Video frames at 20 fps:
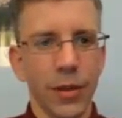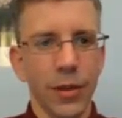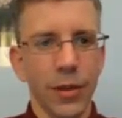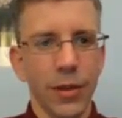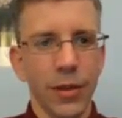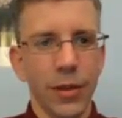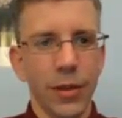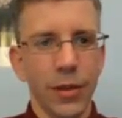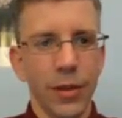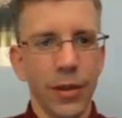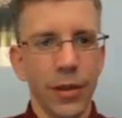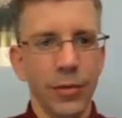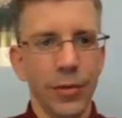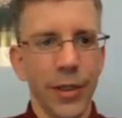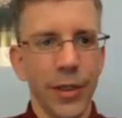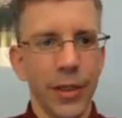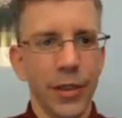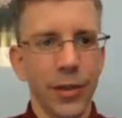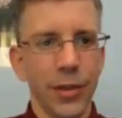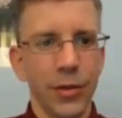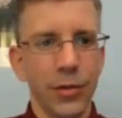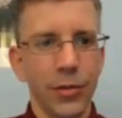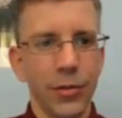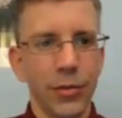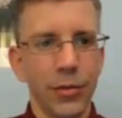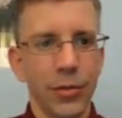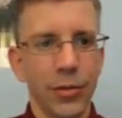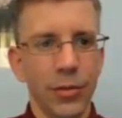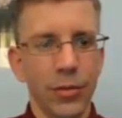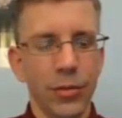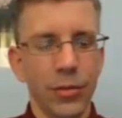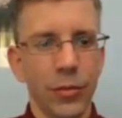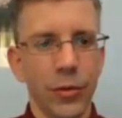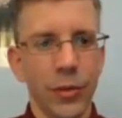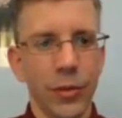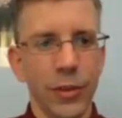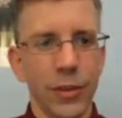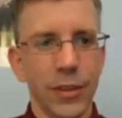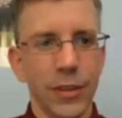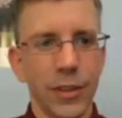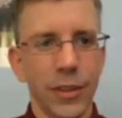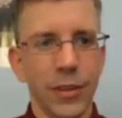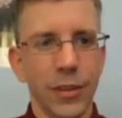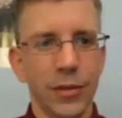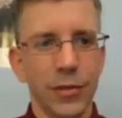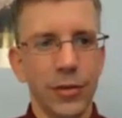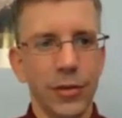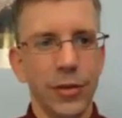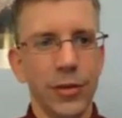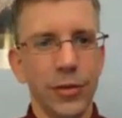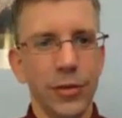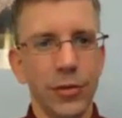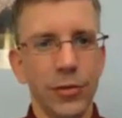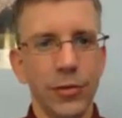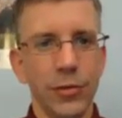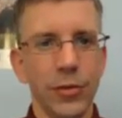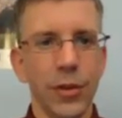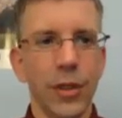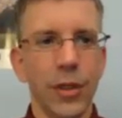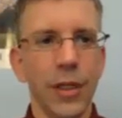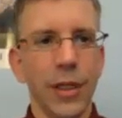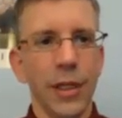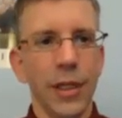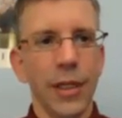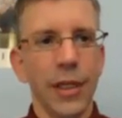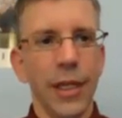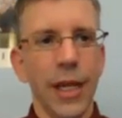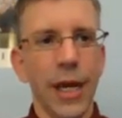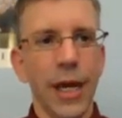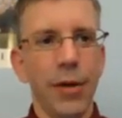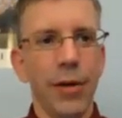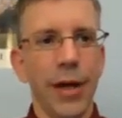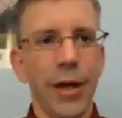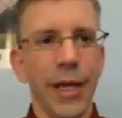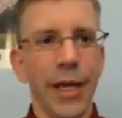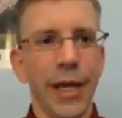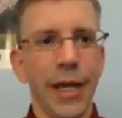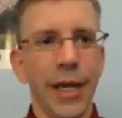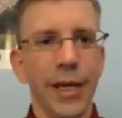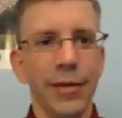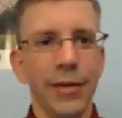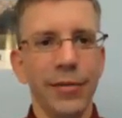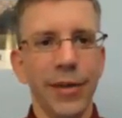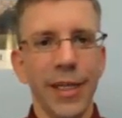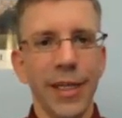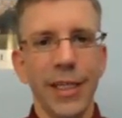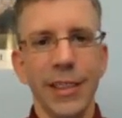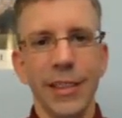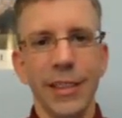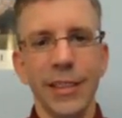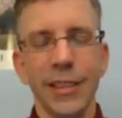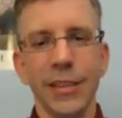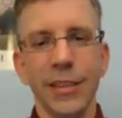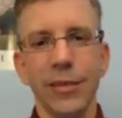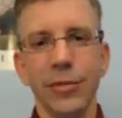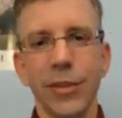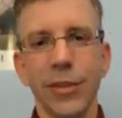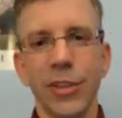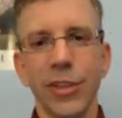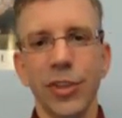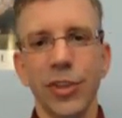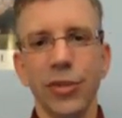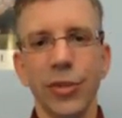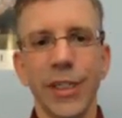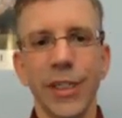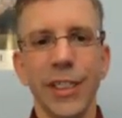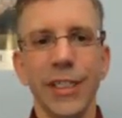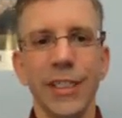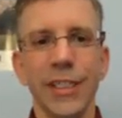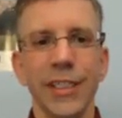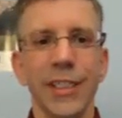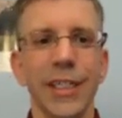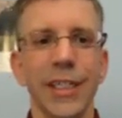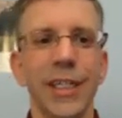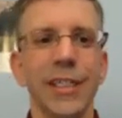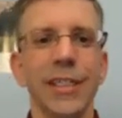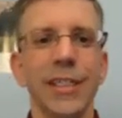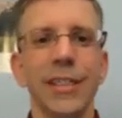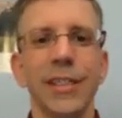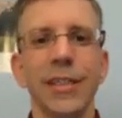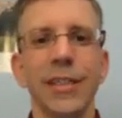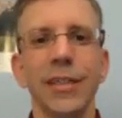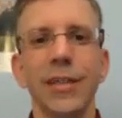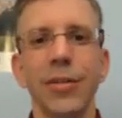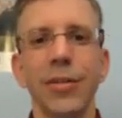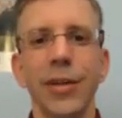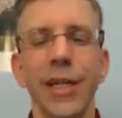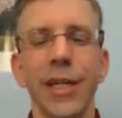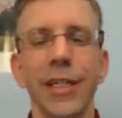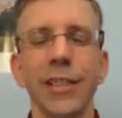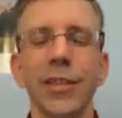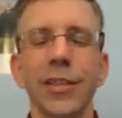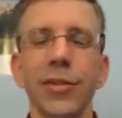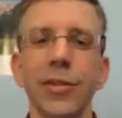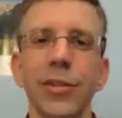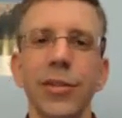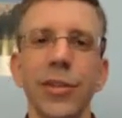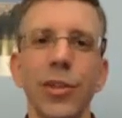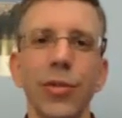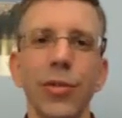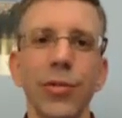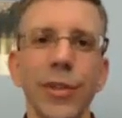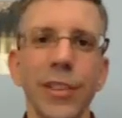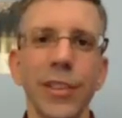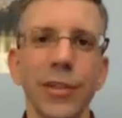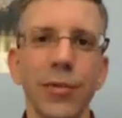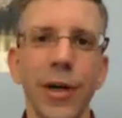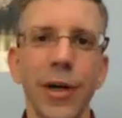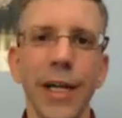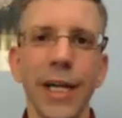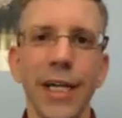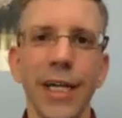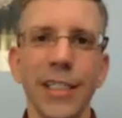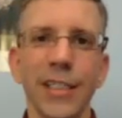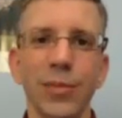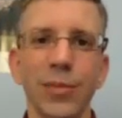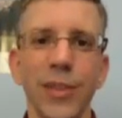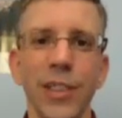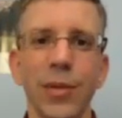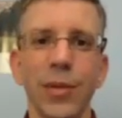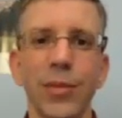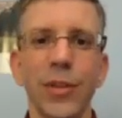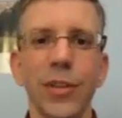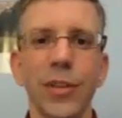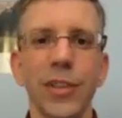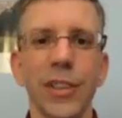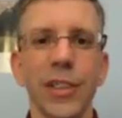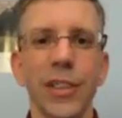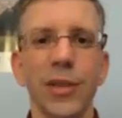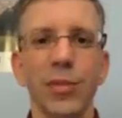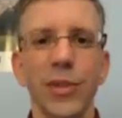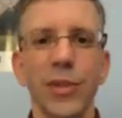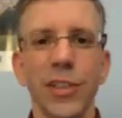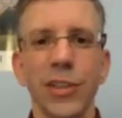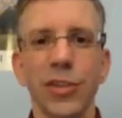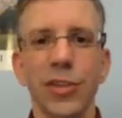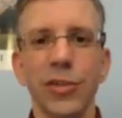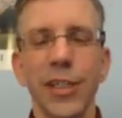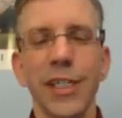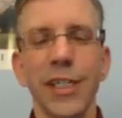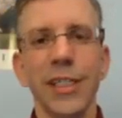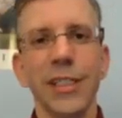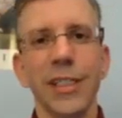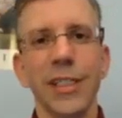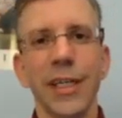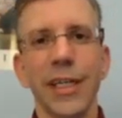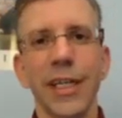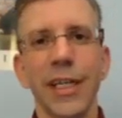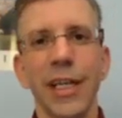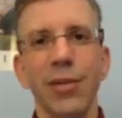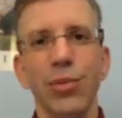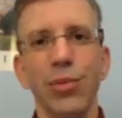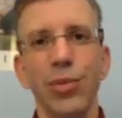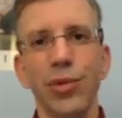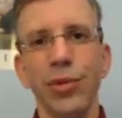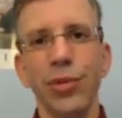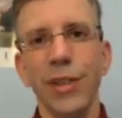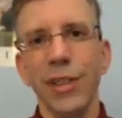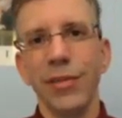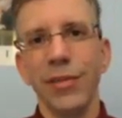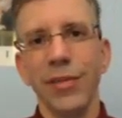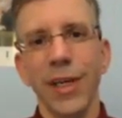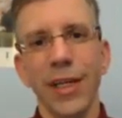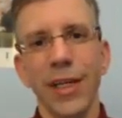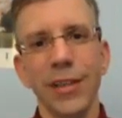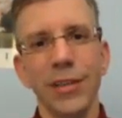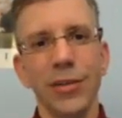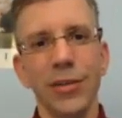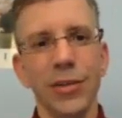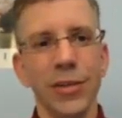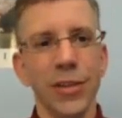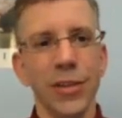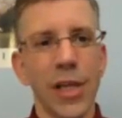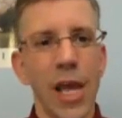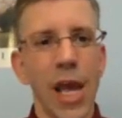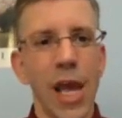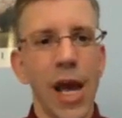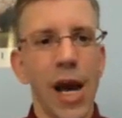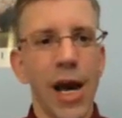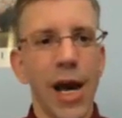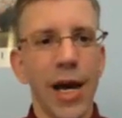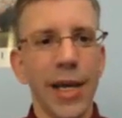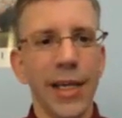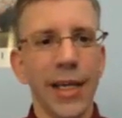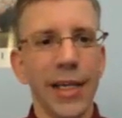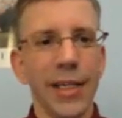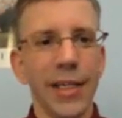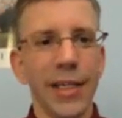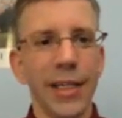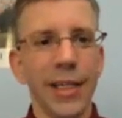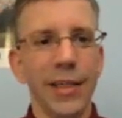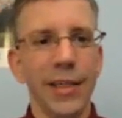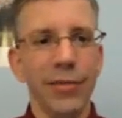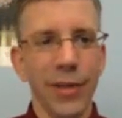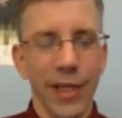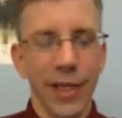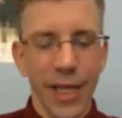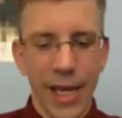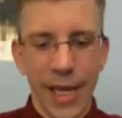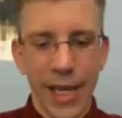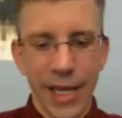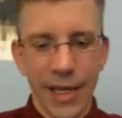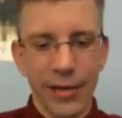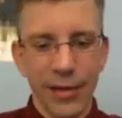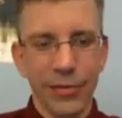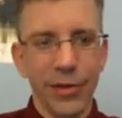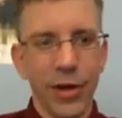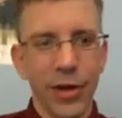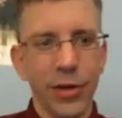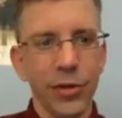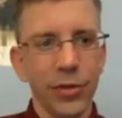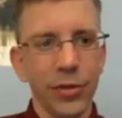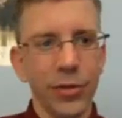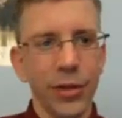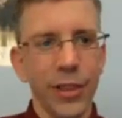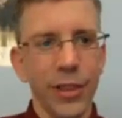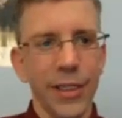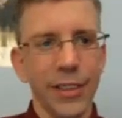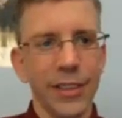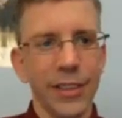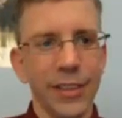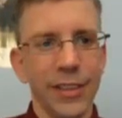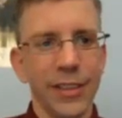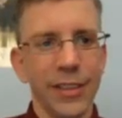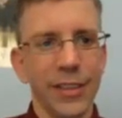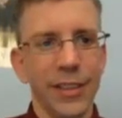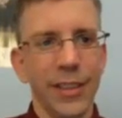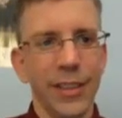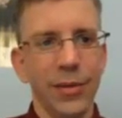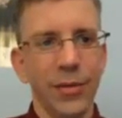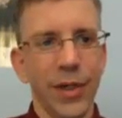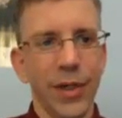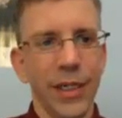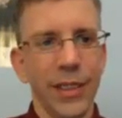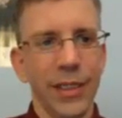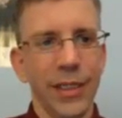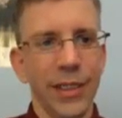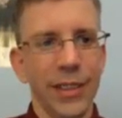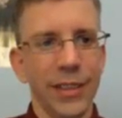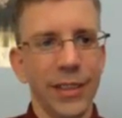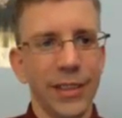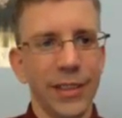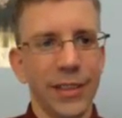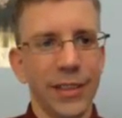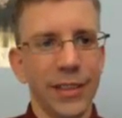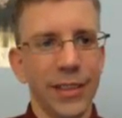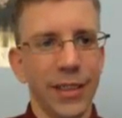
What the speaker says: There we go. Print L2. Now I have a list with strings in it. Okay, so there's no reason why it has to be numbers. It could be strings. I can have Boolean values. I can even have other lists in my list.